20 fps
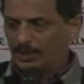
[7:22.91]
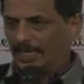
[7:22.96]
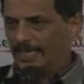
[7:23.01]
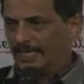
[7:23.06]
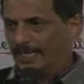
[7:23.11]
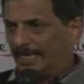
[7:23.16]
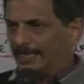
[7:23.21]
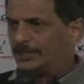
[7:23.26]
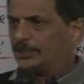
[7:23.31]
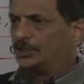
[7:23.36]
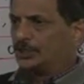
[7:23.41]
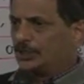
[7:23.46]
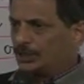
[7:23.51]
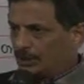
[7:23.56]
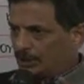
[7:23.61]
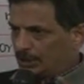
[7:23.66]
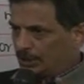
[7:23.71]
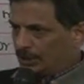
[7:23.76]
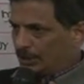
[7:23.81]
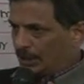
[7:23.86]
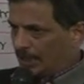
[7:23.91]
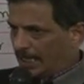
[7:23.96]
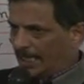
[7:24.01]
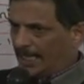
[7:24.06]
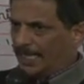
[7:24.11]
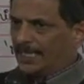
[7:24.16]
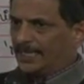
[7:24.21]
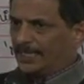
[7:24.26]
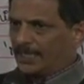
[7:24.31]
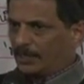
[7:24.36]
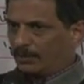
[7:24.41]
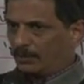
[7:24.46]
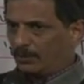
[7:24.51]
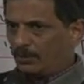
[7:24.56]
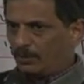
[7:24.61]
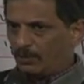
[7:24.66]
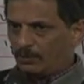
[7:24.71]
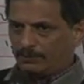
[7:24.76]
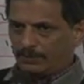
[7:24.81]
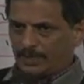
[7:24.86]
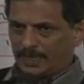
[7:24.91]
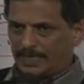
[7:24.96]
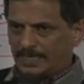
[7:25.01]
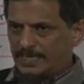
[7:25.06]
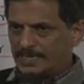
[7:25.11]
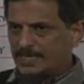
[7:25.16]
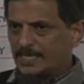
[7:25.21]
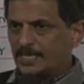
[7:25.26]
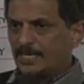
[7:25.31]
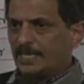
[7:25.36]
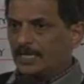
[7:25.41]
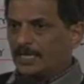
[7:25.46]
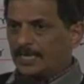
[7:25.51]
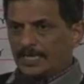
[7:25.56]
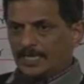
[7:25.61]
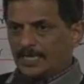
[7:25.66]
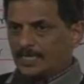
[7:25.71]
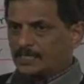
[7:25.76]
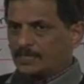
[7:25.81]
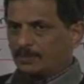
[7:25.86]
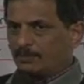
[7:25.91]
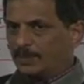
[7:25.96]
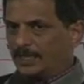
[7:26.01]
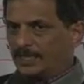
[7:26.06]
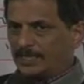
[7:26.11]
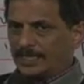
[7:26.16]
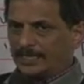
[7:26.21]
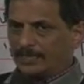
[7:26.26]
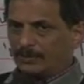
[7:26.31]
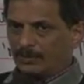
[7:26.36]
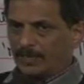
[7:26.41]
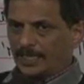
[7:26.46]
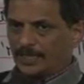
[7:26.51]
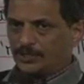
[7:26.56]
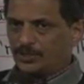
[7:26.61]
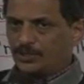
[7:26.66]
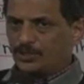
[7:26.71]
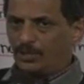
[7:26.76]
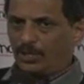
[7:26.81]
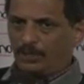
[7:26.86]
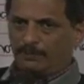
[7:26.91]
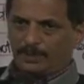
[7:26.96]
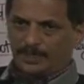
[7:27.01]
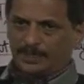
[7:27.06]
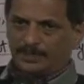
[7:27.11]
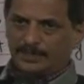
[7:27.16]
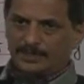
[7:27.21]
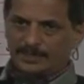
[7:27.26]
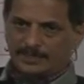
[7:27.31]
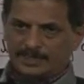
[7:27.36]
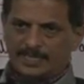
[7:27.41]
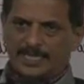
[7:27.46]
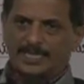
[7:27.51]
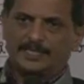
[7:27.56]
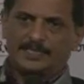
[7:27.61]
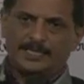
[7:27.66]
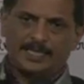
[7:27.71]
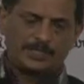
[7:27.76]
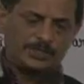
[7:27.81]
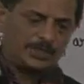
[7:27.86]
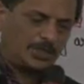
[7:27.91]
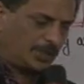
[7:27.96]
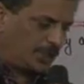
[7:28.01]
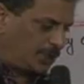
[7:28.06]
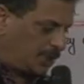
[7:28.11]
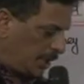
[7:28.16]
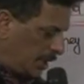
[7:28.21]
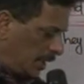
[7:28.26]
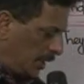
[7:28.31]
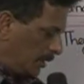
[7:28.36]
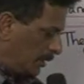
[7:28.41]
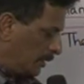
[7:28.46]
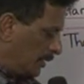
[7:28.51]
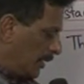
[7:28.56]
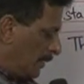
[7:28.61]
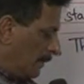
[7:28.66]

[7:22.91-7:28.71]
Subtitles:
I like to clean the room means it doesn't mean that you enjoy, but it is the right thing to do.